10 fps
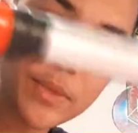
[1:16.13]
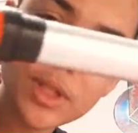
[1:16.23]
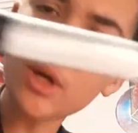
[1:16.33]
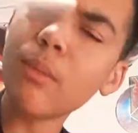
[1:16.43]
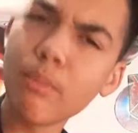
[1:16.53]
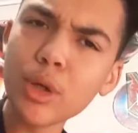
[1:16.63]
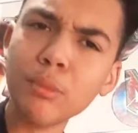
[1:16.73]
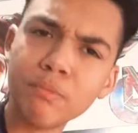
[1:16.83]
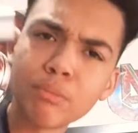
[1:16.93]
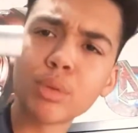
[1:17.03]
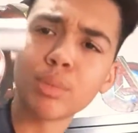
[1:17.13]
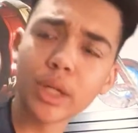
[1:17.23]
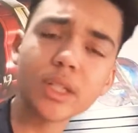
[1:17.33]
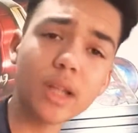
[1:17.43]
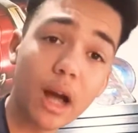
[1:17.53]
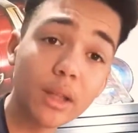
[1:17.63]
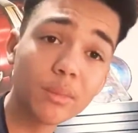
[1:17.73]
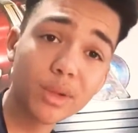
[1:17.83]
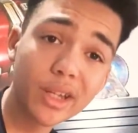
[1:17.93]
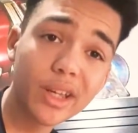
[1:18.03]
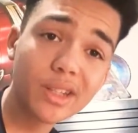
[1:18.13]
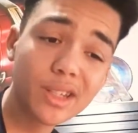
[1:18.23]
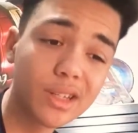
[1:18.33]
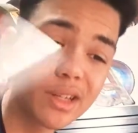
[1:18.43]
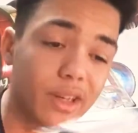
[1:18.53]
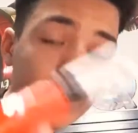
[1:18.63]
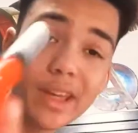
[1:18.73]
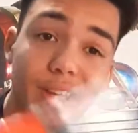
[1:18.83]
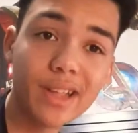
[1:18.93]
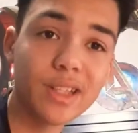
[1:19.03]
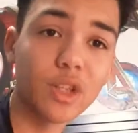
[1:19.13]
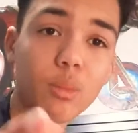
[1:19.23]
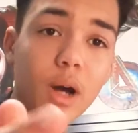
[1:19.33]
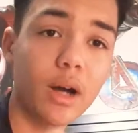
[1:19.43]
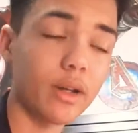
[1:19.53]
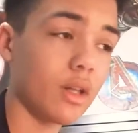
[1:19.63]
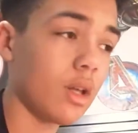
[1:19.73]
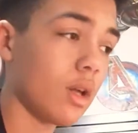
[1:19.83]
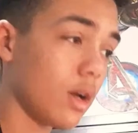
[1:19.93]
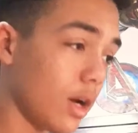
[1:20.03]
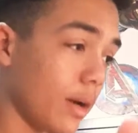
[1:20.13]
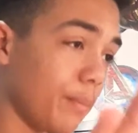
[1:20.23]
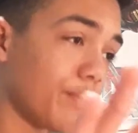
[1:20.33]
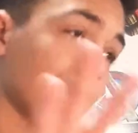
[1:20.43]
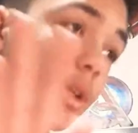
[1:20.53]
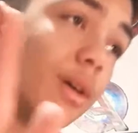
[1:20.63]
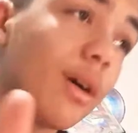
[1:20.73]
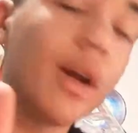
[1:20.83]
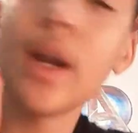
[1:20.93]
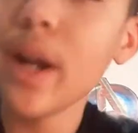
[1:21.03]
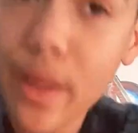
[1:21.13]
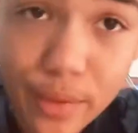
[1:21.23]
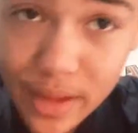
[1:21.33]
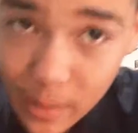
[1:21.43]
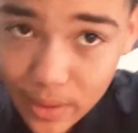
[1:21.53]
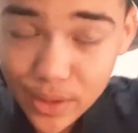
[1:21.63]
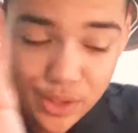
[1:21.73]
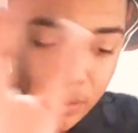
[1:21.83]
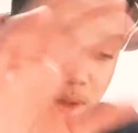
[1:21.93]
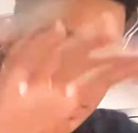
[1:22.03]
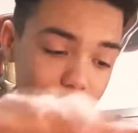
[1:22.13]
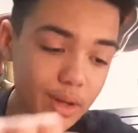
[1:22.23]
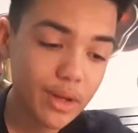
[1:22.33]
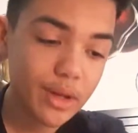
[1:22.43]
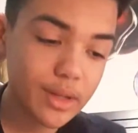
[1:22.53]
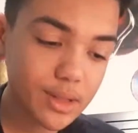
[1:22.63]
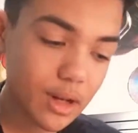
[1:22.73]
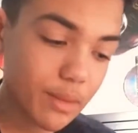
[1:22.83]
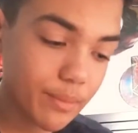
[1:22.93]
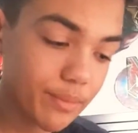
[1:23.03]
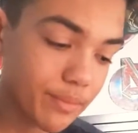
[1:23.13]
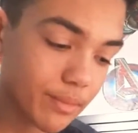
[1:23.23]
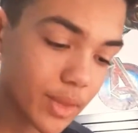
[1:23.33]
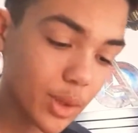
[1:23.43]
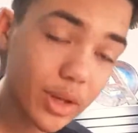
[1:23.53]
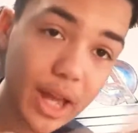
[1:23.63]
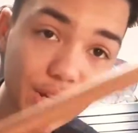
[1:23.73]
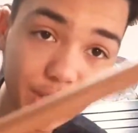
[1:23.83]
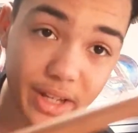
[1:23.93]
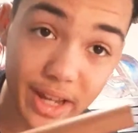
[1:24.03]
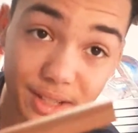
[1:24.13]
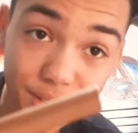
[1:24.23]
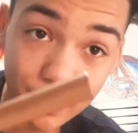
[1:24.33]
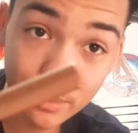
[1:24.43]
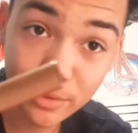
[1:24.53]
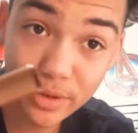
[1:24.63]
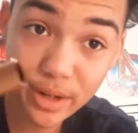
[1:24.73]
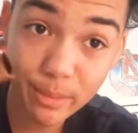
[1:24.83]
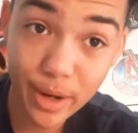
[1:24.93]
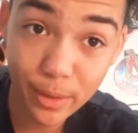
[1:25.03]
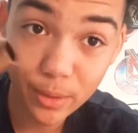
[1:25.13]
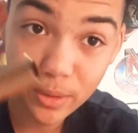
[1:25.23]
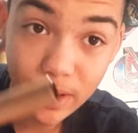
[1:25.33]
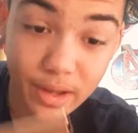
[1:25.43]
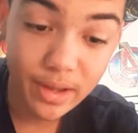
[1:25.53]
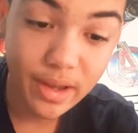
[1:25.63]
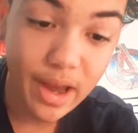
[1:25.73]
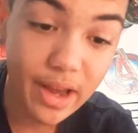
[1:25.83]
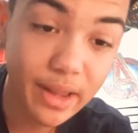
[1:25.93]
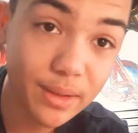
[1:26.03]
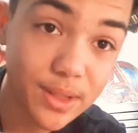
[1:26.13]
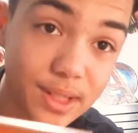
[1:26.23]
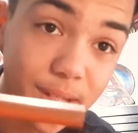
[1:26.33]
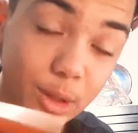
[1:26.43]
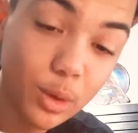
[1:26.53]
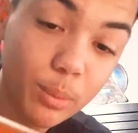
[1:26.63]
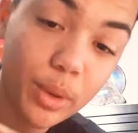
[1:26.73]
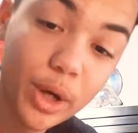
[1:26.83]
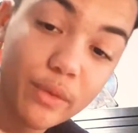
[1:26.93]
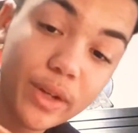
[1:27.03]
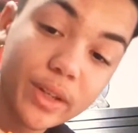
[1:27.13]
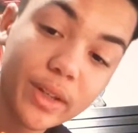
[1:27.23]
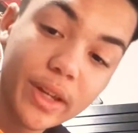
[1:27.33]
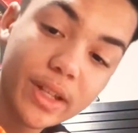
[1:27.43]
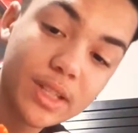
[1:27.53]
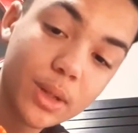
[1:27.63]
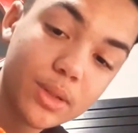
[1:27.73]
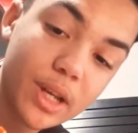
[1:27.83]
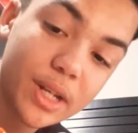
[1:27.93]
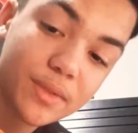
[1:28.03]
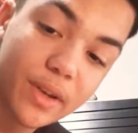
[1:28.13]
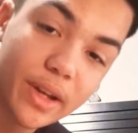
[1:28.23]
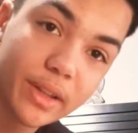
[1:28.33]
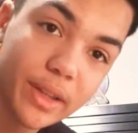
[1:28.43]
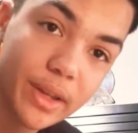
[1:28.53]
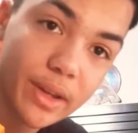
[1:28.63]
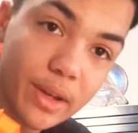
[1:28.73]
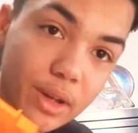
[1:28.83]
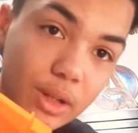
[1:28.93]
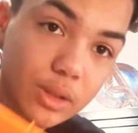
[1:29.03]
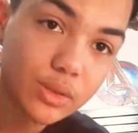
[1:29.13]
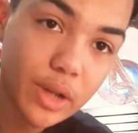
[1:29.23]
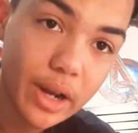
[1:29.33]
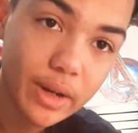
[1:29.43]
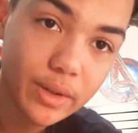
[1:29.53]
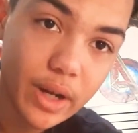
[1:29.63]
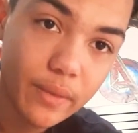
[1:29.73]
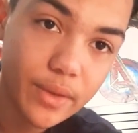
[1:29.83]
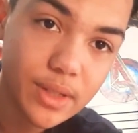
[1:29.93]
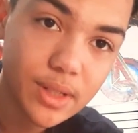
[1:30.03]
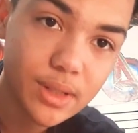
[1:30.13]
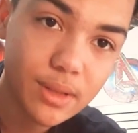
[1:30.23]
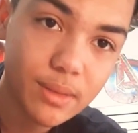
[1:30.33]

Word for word: So, boom. Pretty solid, pretty easy, e easy little mod. Uh, another thing I wanted to show you is um, you can actually get some freaking barrel, and it'll seal perfectly and so satisfyingly right around this